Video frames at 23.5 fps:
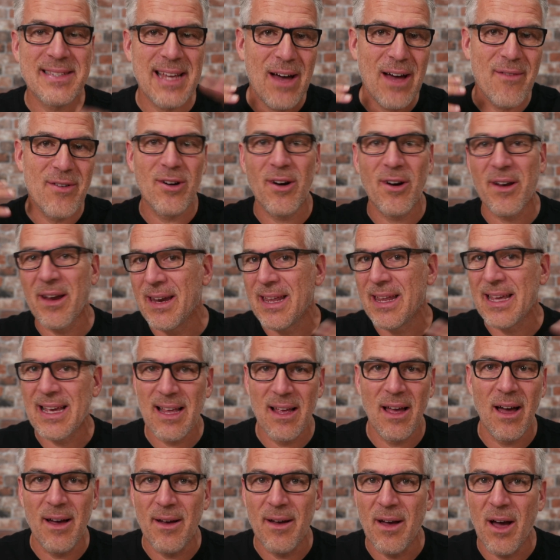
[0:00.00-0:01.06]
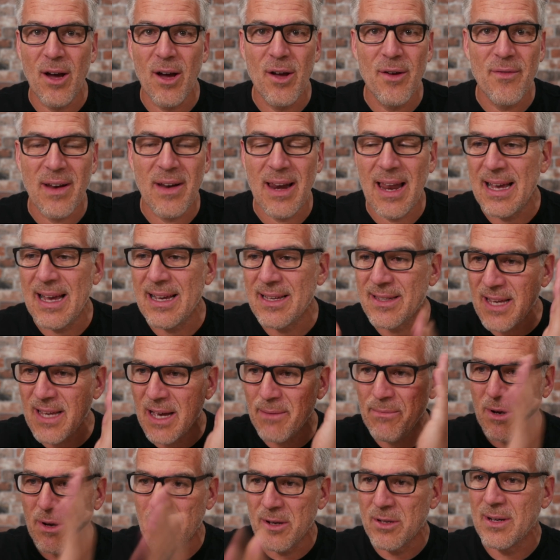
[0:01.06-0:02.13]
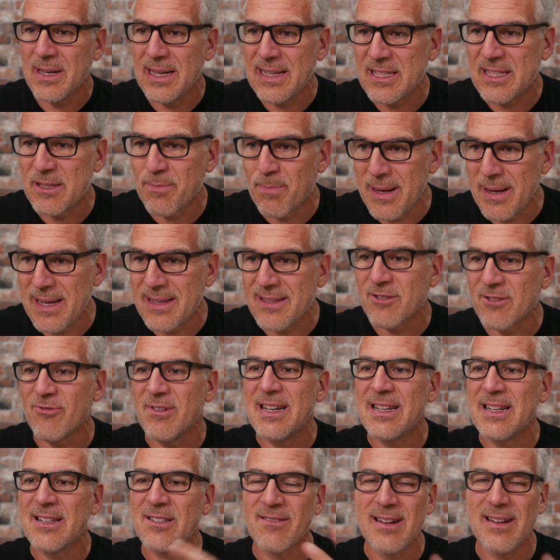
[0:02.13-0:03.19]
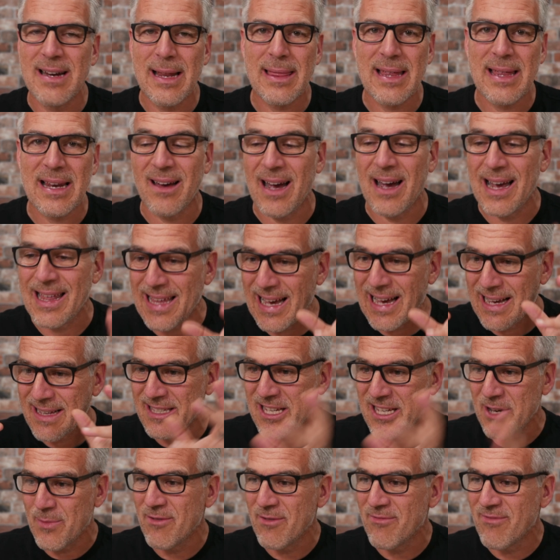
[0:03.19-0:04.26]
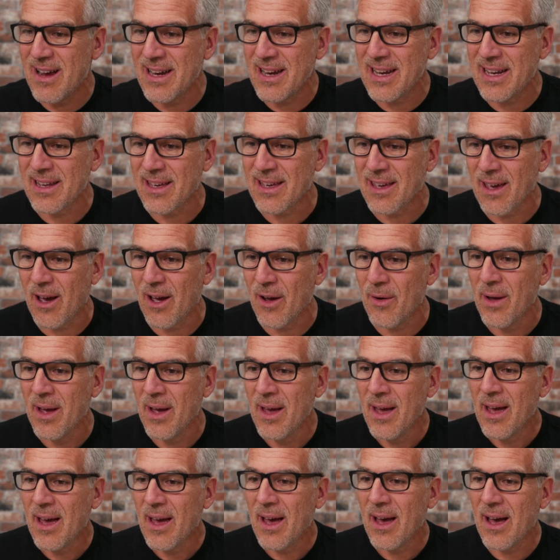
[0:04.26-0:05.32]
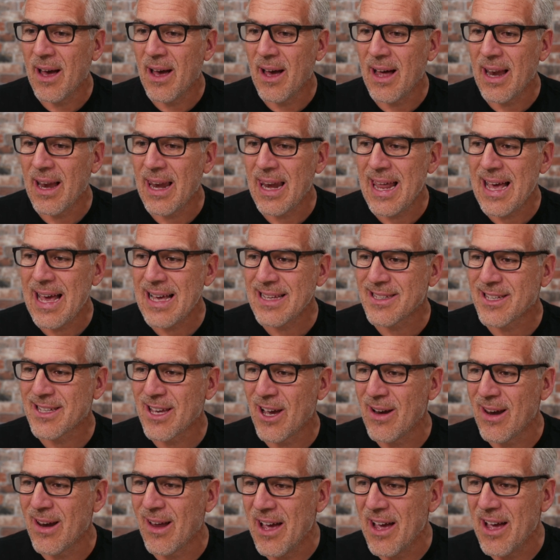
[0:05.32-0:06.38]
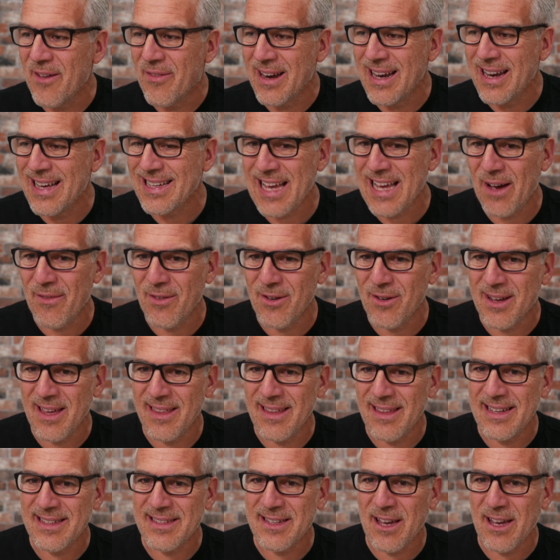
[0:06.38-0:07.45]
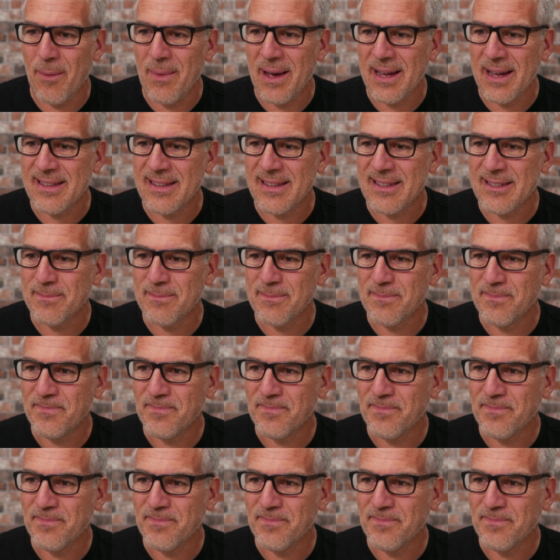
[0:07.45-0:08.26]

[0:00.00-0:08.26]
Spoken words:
I haven't got any overlays. I'm not going to do any split screens or anything like that. So we're ready to go. Let's go live and let's have a look at these comments.